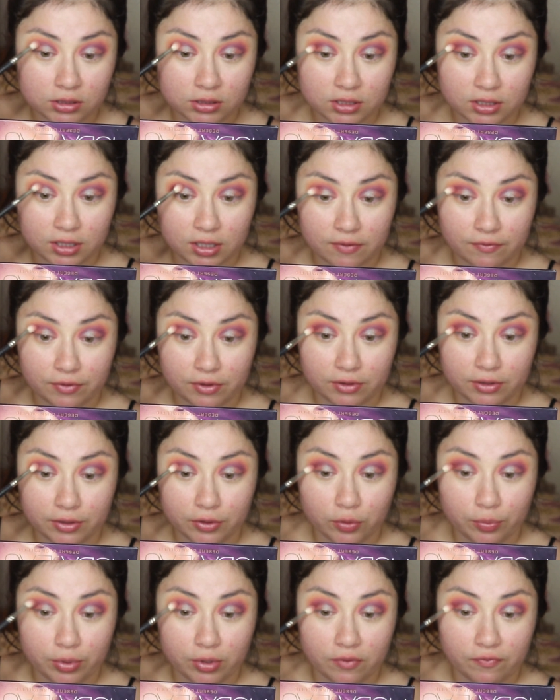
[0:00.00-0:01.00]
to give it a
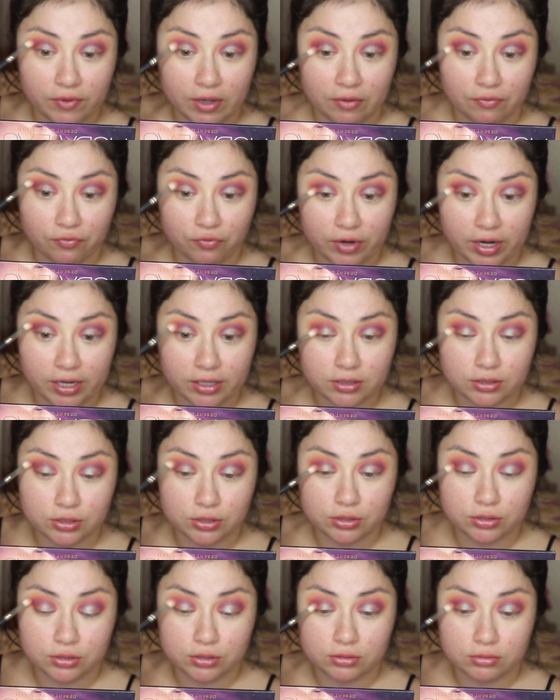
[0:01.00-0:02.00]
little bit of that red
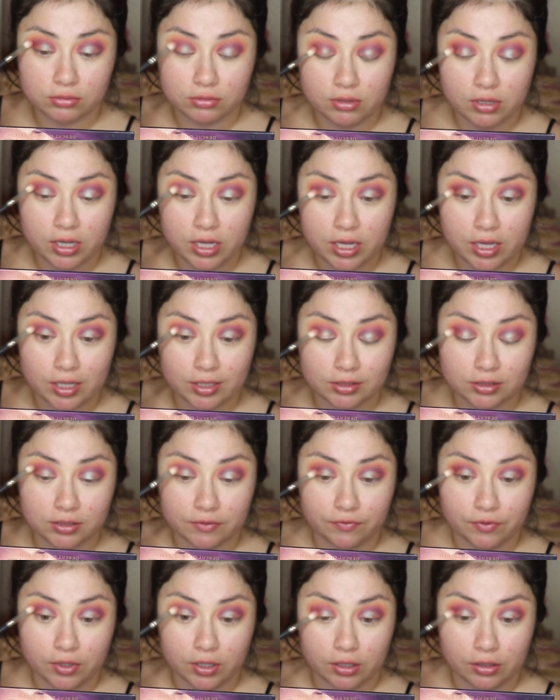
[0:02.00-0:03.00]
hint
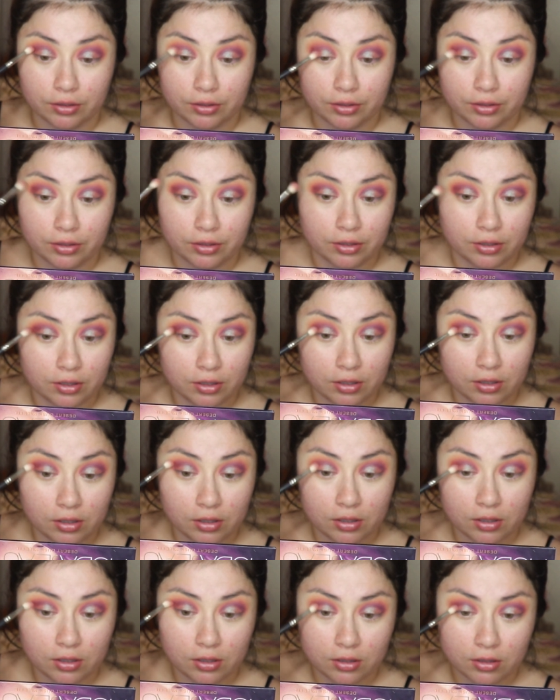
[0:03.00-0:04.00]
of color.
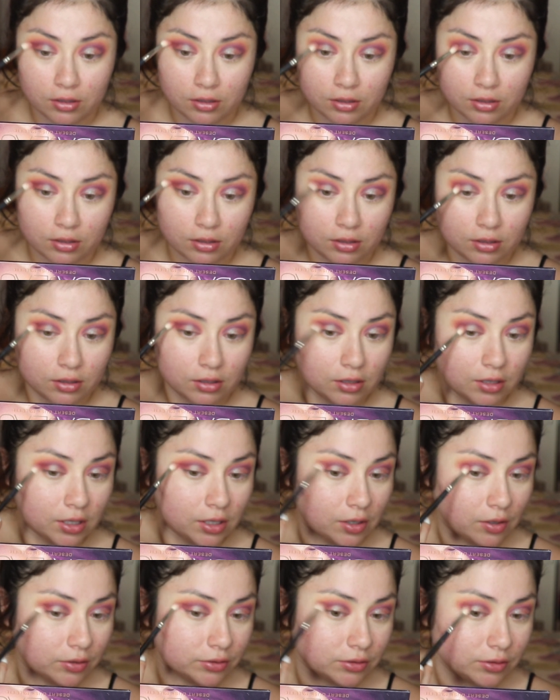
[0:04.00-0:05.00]

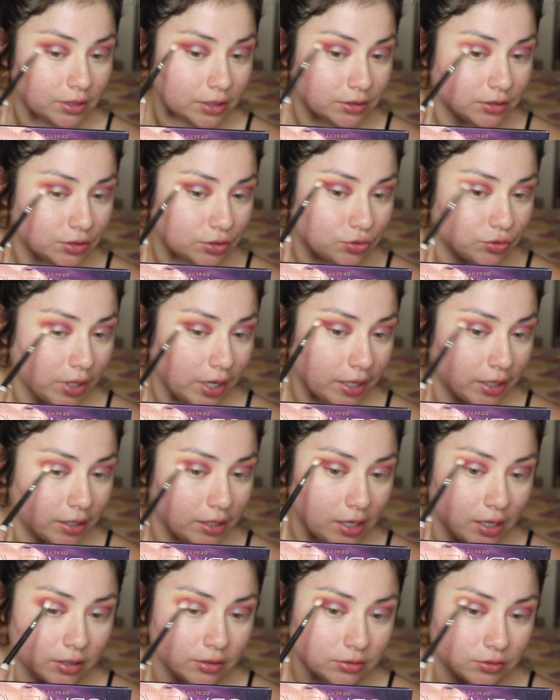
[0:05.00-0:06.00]
And I also like to drag
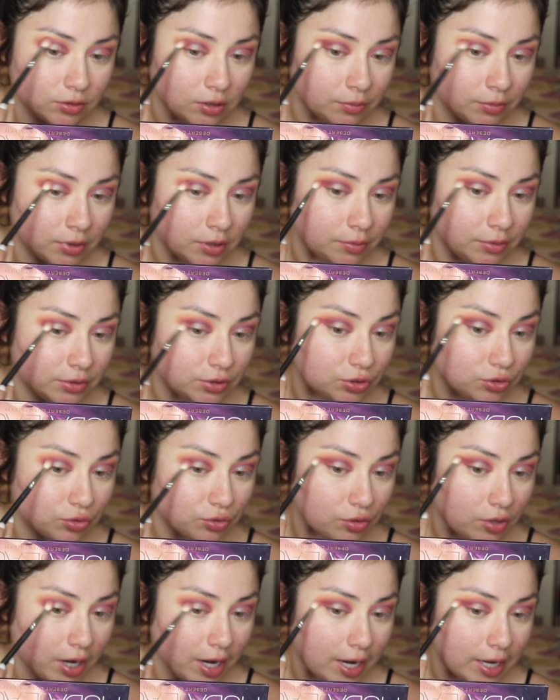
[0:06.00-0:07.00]
it out, so I'm going to be
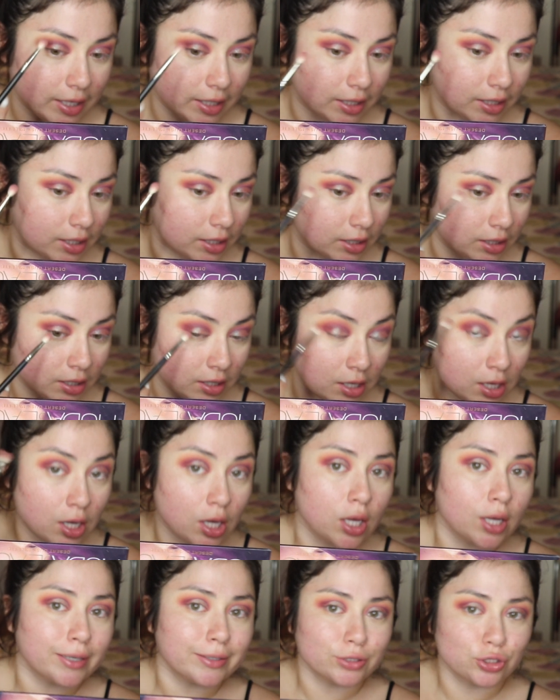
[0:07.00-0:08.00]
dragging
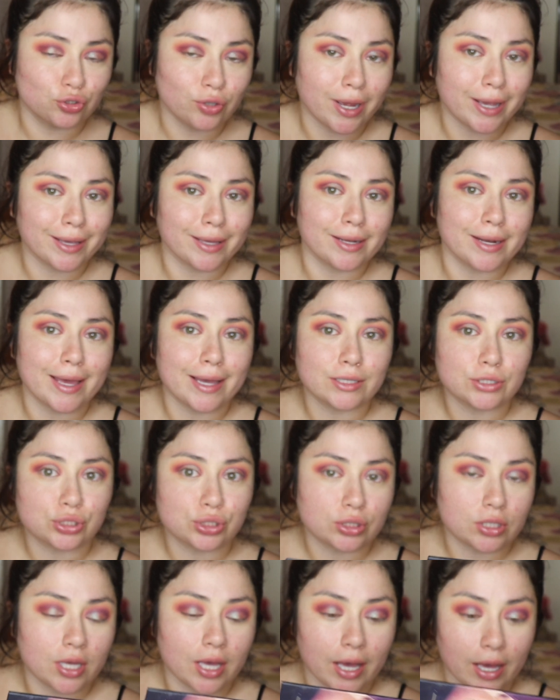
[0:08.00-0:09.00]

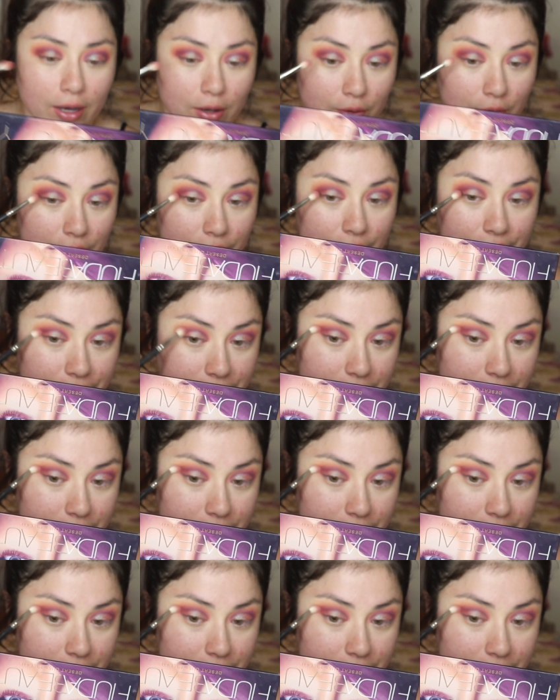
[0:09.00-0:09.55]
it out.